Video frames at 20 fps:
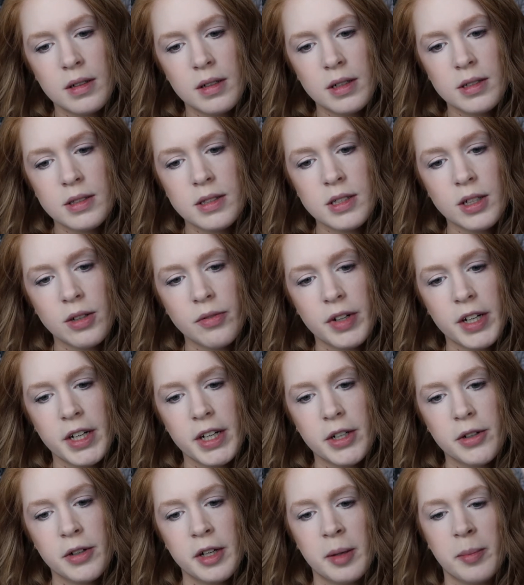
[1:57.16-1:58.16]
Still very
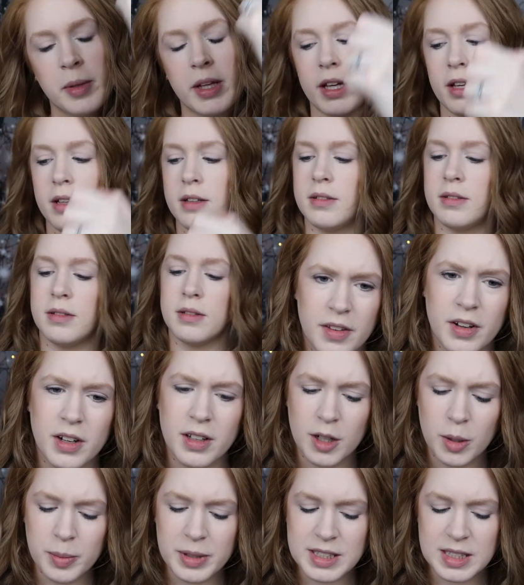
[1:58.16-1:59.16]
creamy. They're a
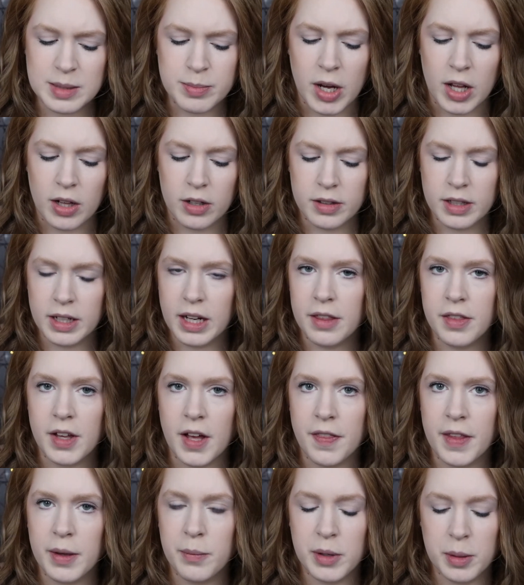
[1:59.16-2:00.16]
little bit smaller than I
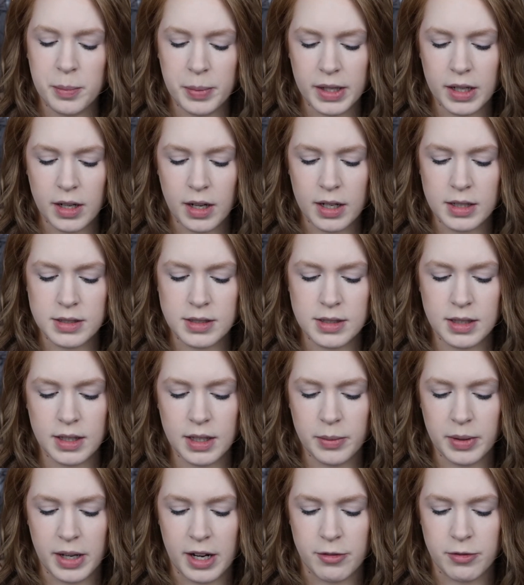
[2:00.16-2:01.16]
thought they would be, honestly,
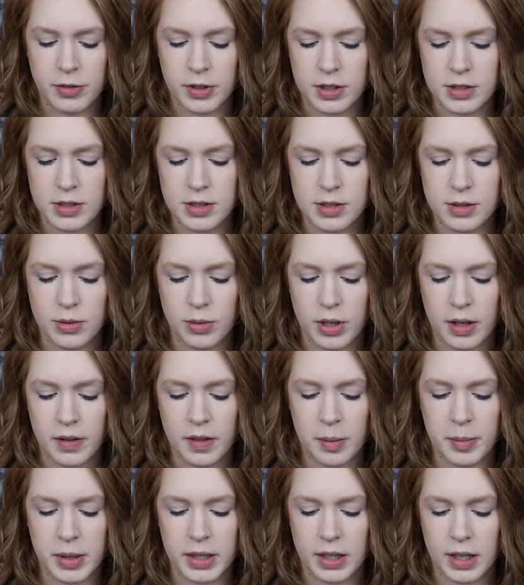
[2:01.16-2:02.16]
when I first ordered
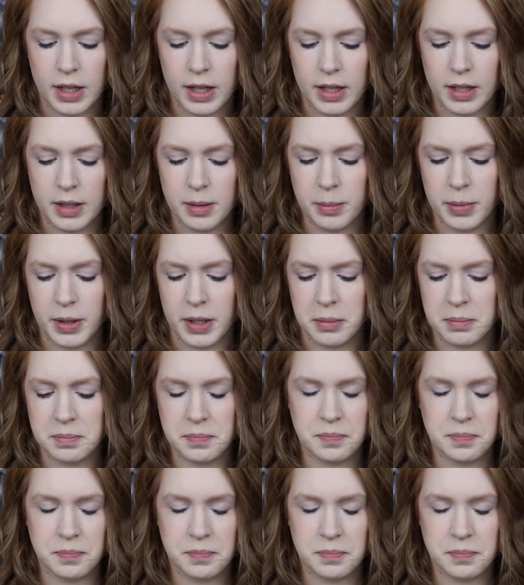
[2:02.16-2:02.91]
them online, but